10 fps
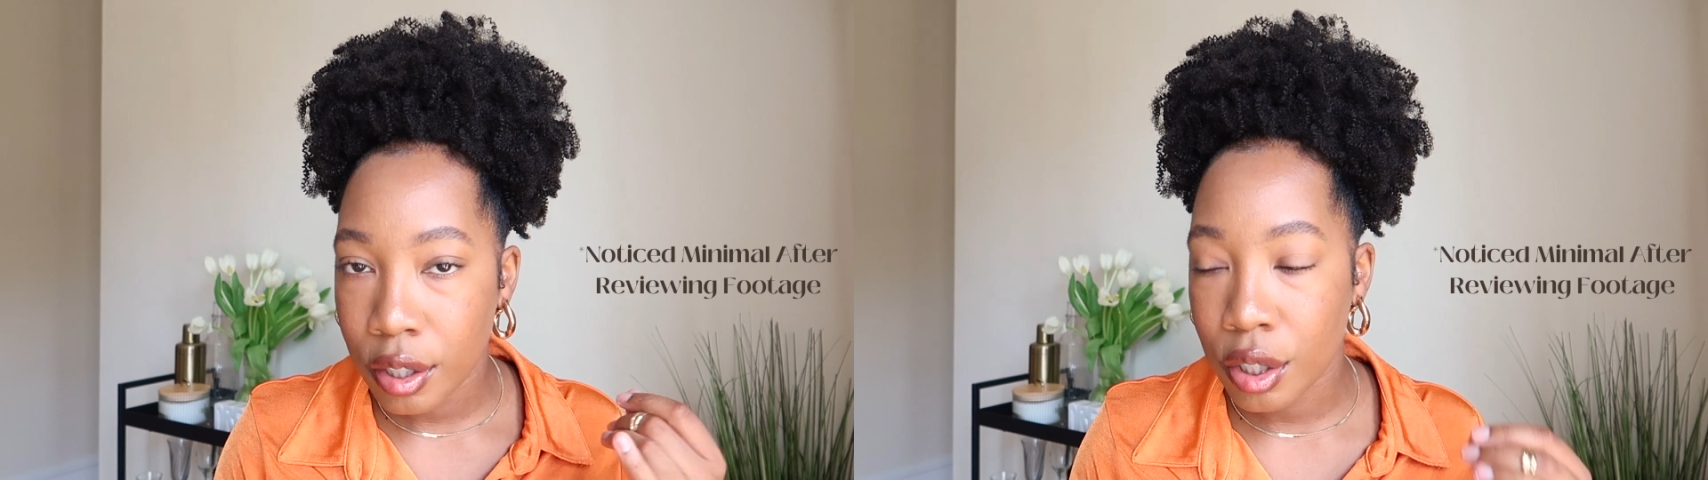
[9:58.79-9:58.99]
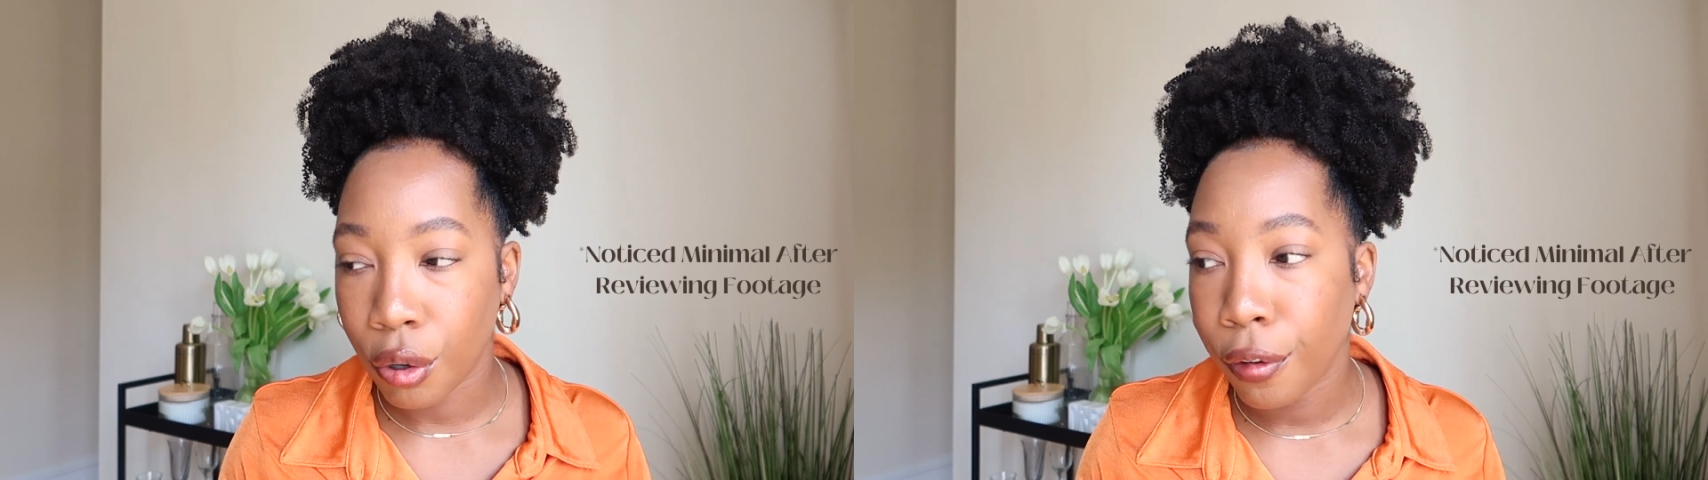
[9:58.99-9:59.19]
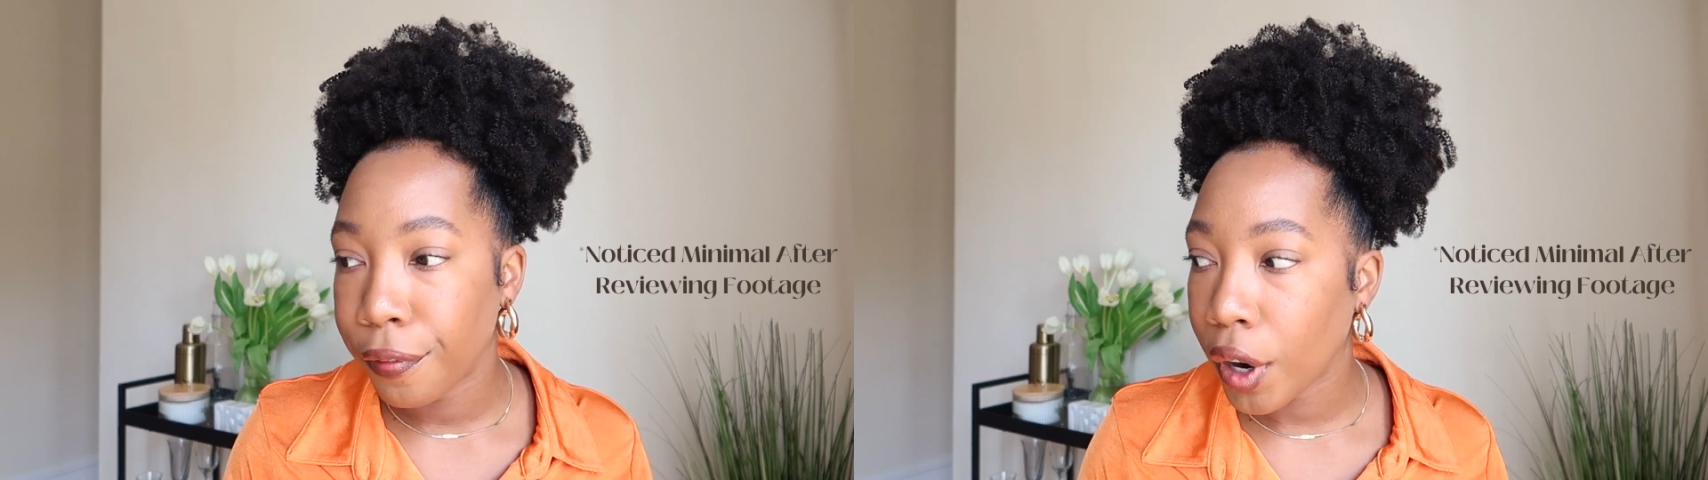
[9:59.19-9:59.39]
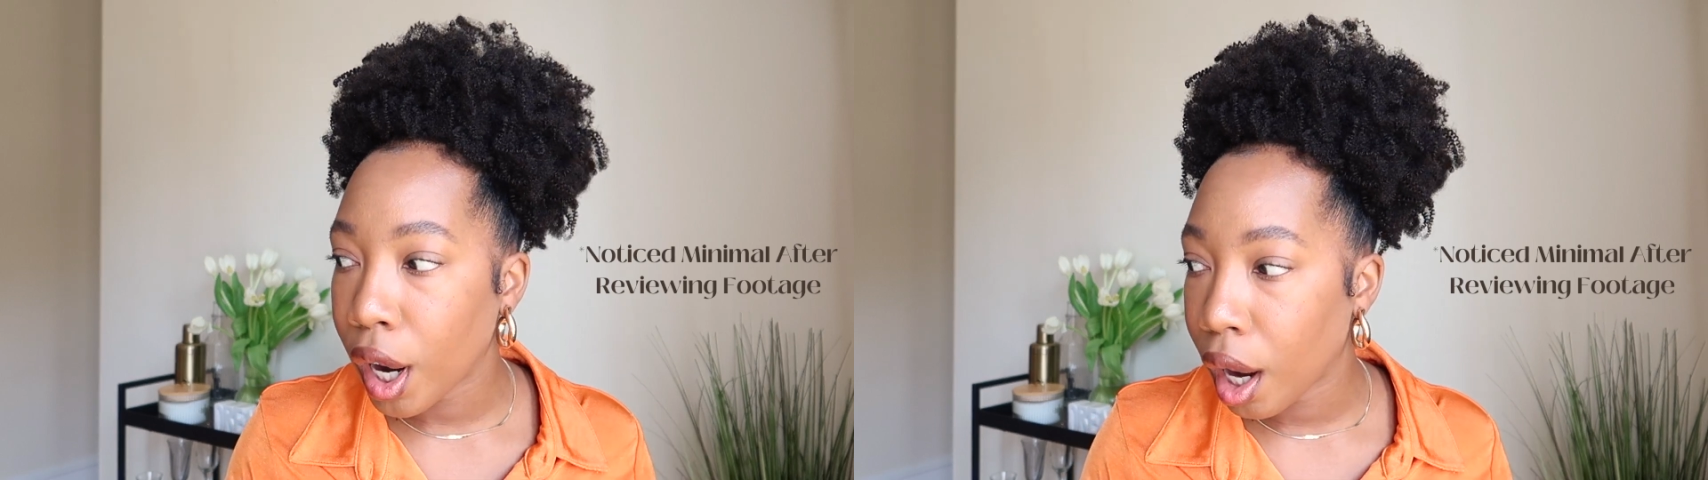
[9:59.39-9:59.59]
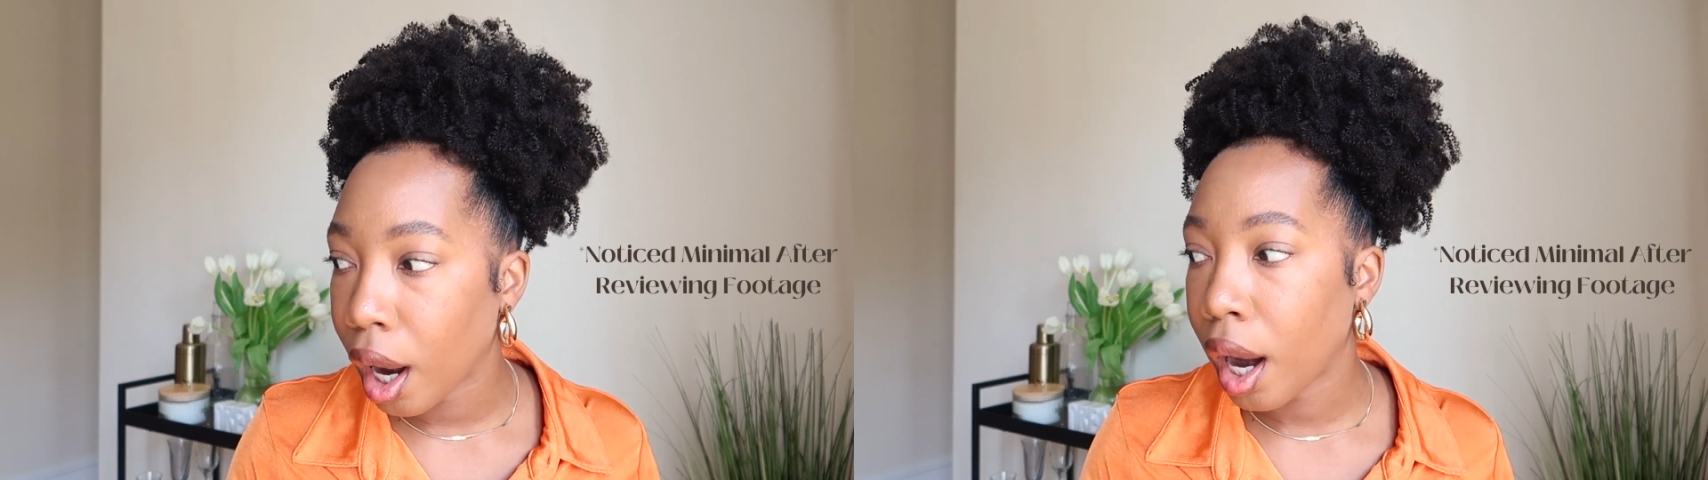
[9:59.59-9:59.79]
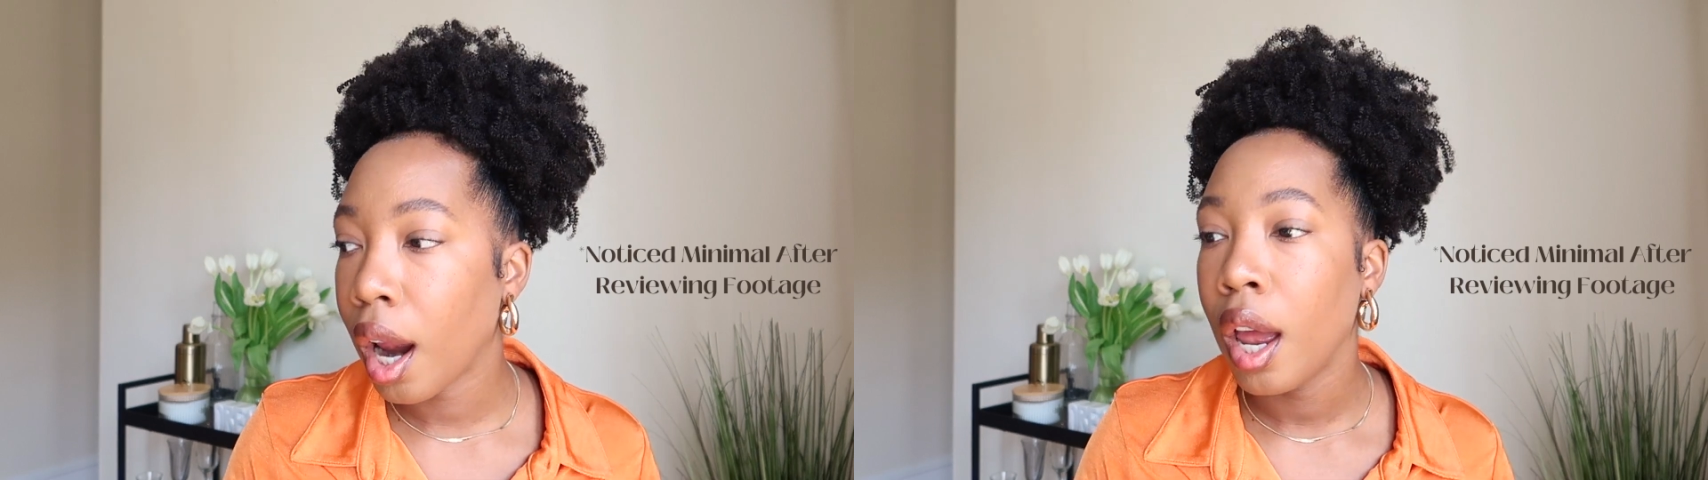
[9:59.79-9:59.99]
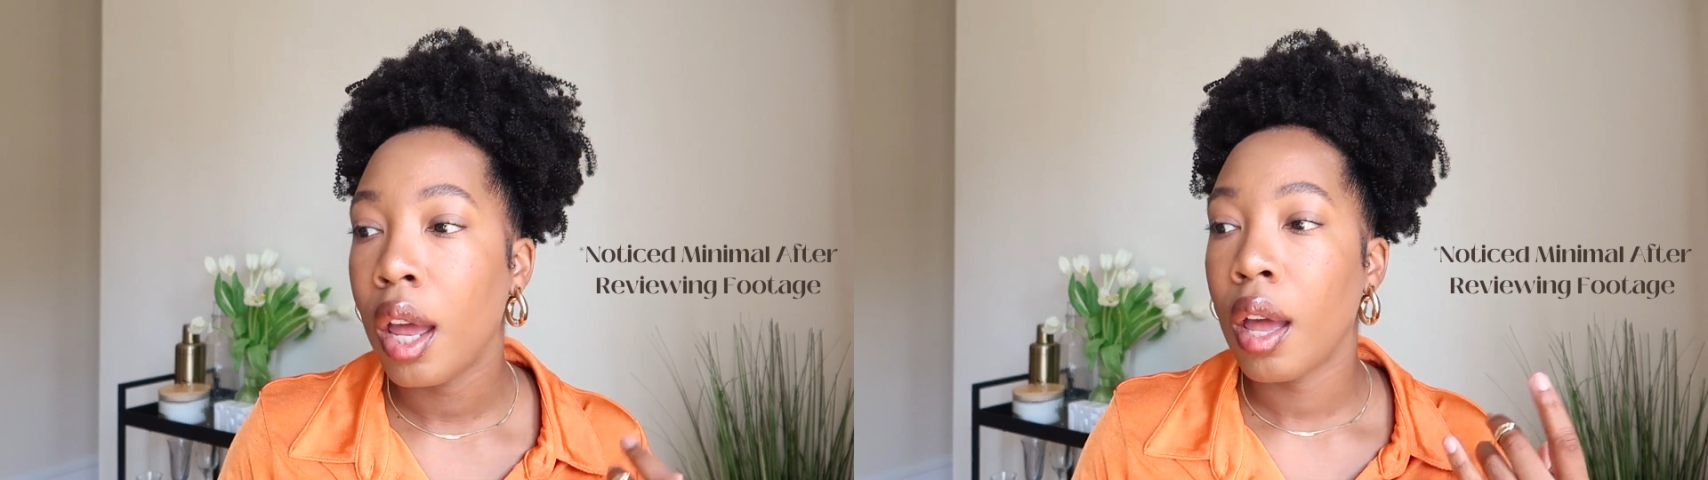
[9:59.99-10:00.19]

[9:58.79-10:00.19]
so far.